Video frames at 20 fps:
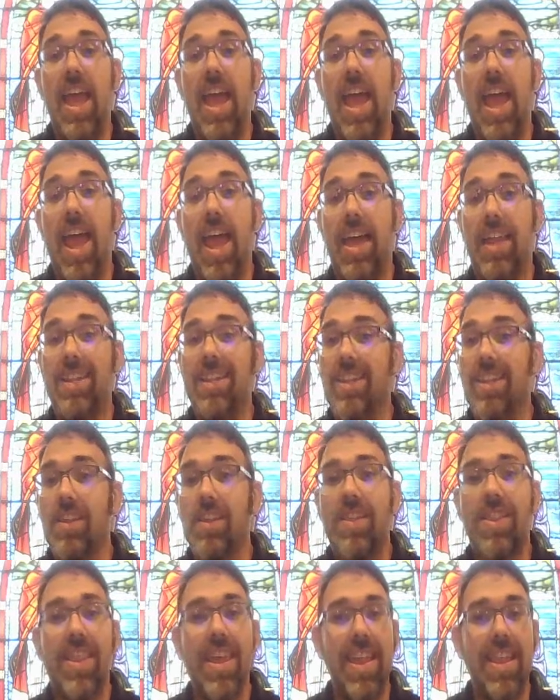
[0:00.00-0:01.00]
And the
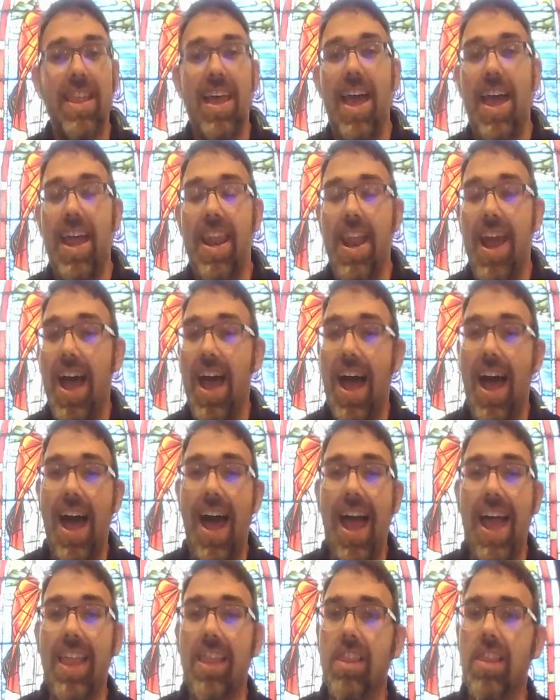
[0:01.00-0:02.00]
thing that
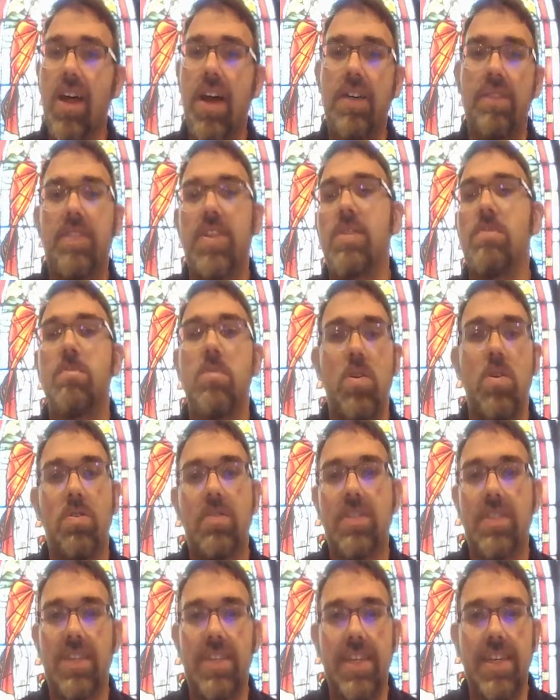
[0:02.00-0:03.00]
I love the
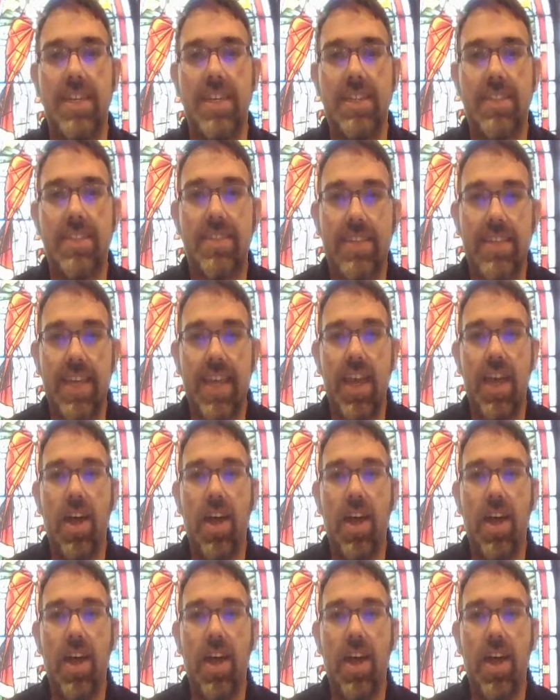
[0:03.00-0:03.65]
most is